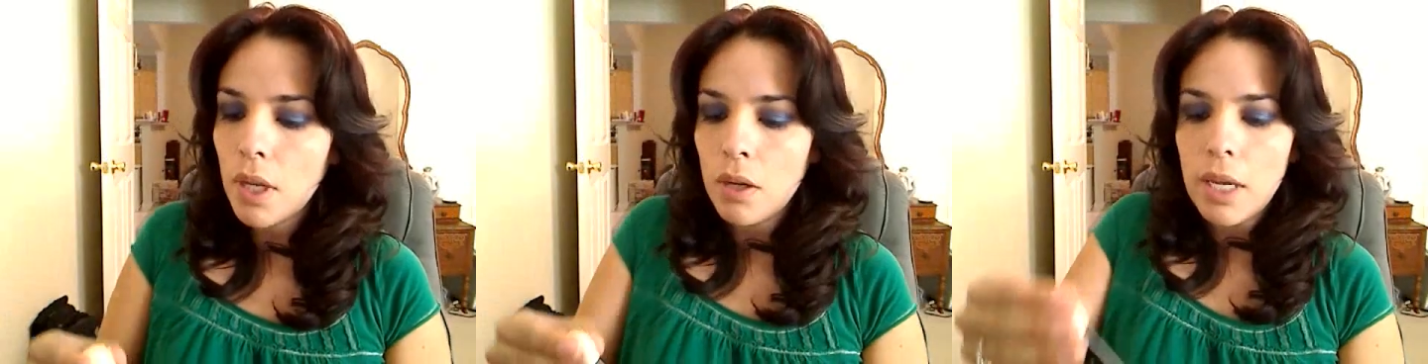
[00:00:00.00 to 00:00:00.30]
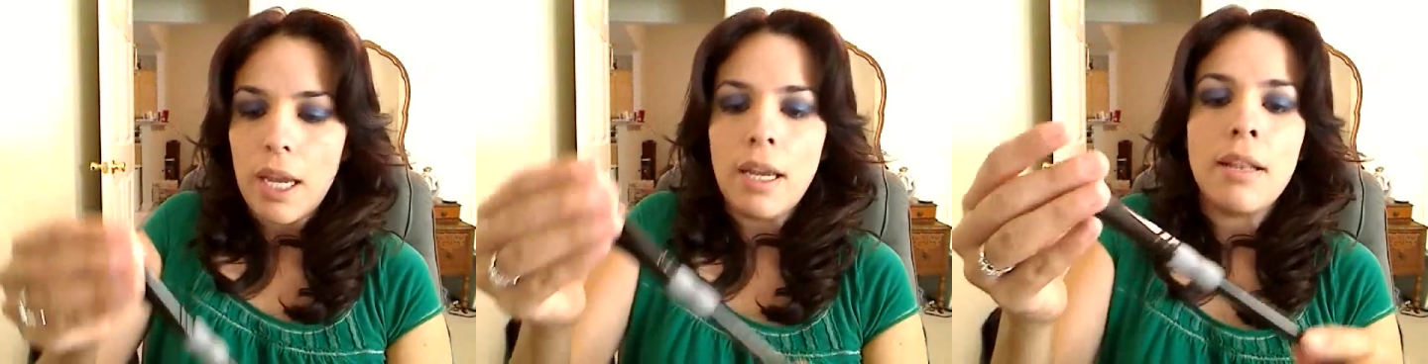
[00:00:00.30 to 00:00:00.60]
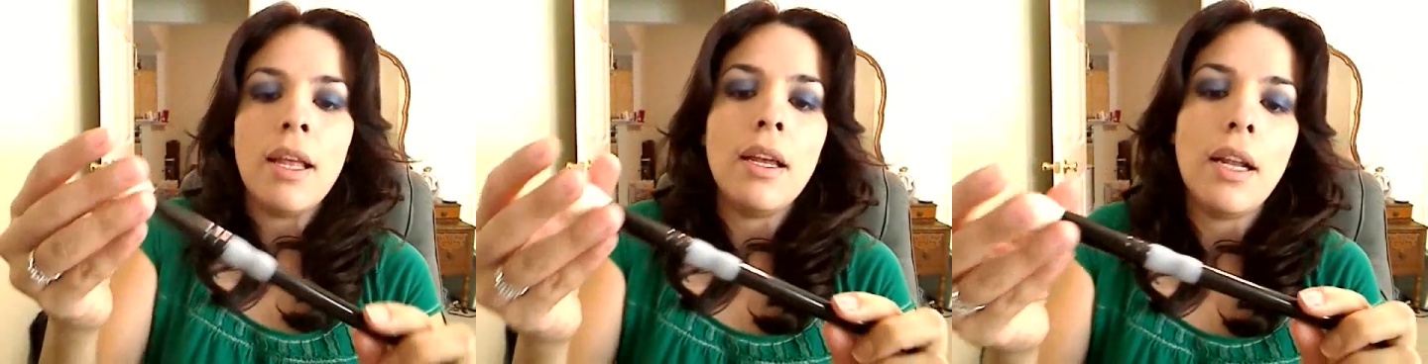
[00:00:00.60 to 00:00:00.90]
Okay,
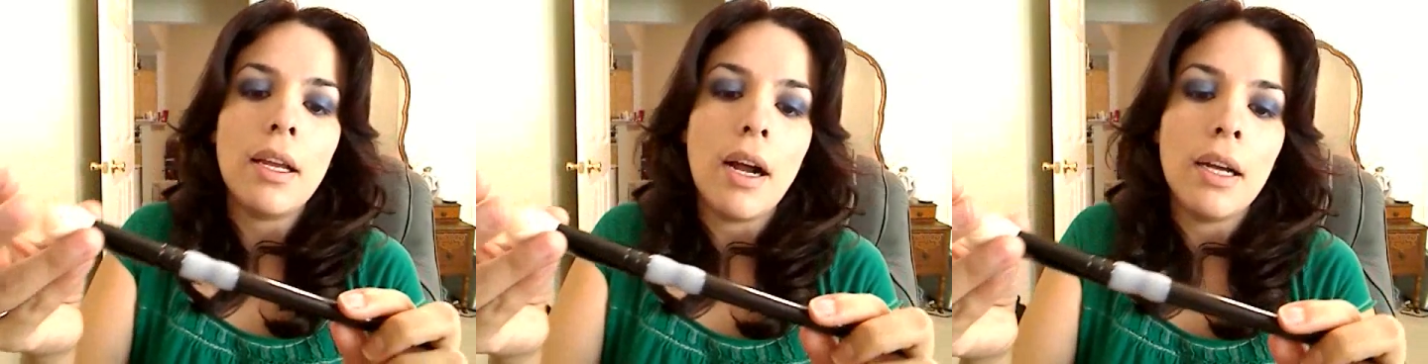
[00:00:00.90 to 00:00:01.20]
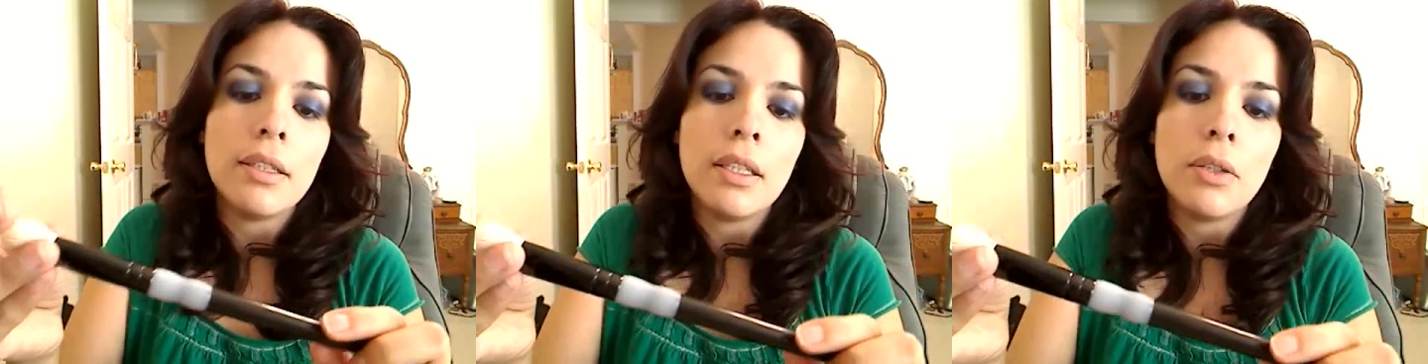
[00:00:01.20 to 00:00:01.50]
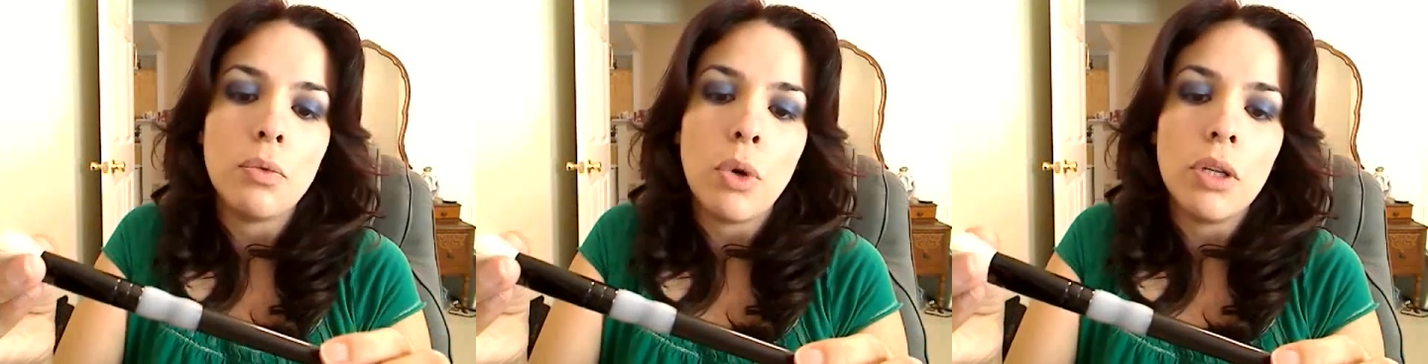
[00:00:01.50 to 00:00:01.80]
and then I got
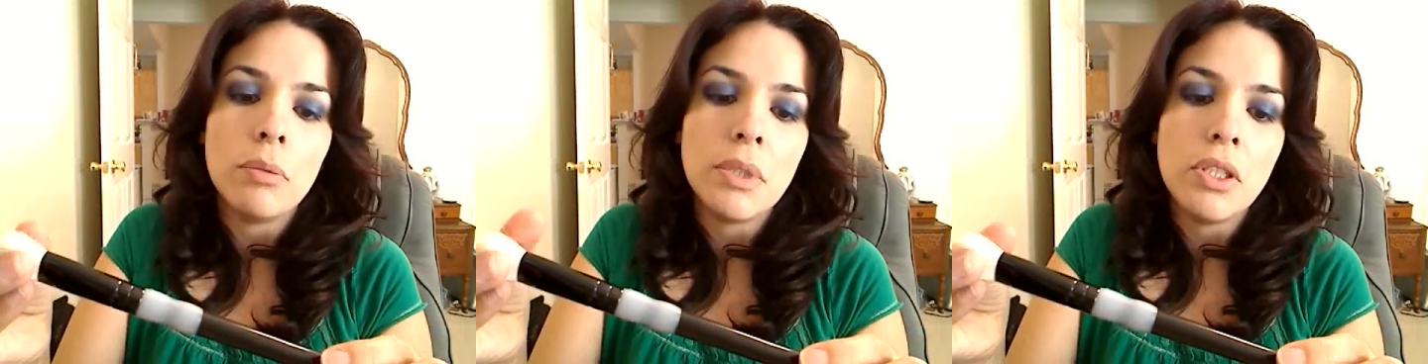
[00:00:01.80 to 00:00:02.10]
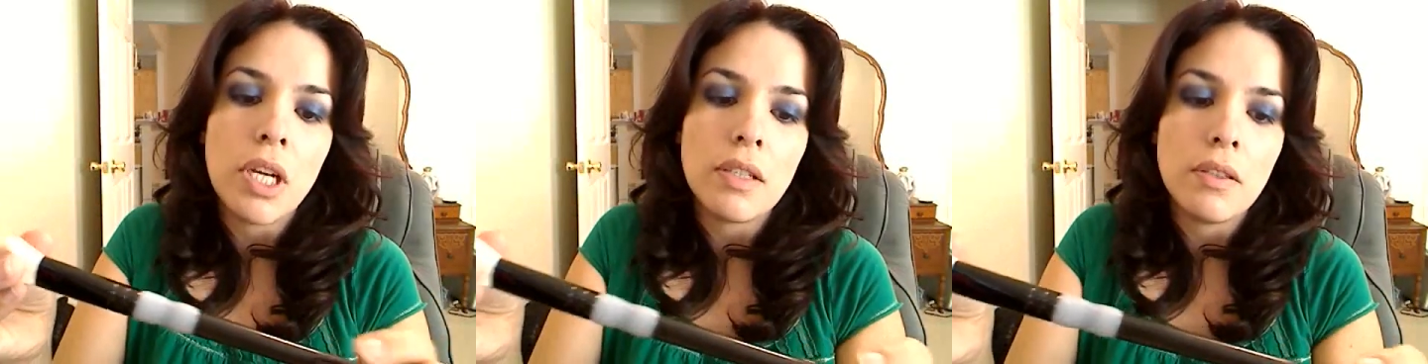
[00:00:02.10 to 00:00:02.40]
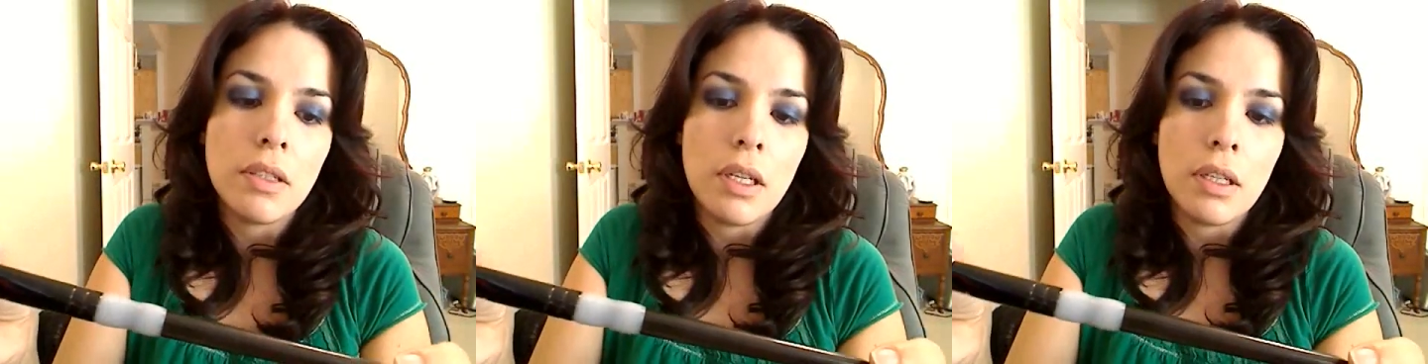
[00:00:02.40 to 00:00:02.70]
the Royal
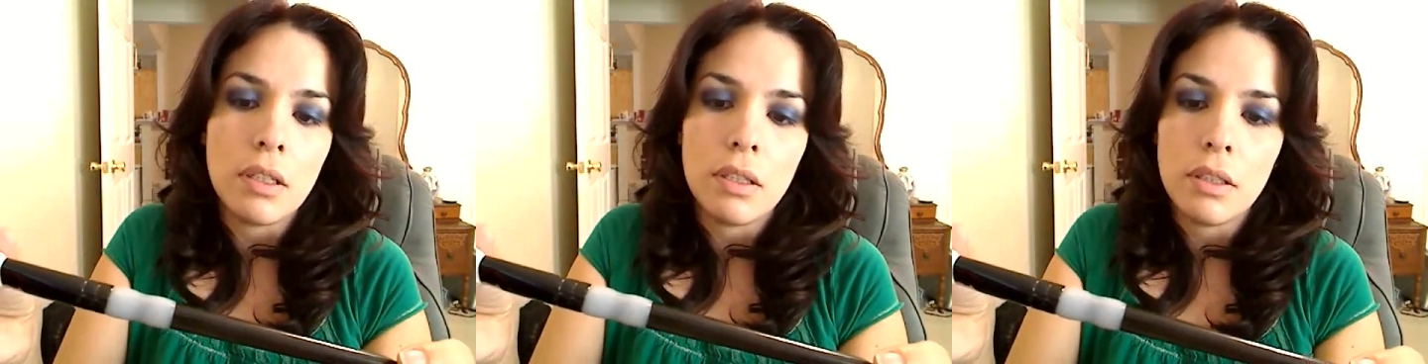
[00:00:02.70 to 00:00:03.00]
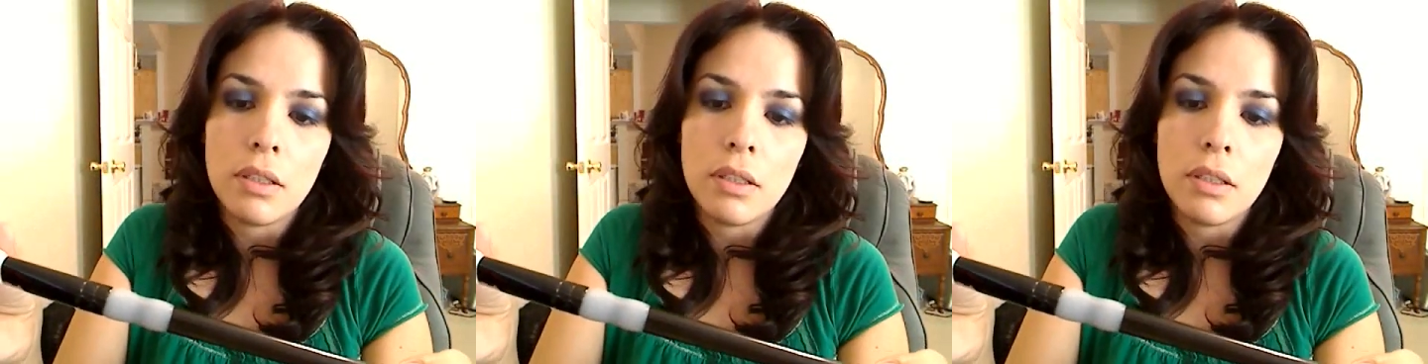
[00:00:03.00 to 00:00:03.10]
Majestic,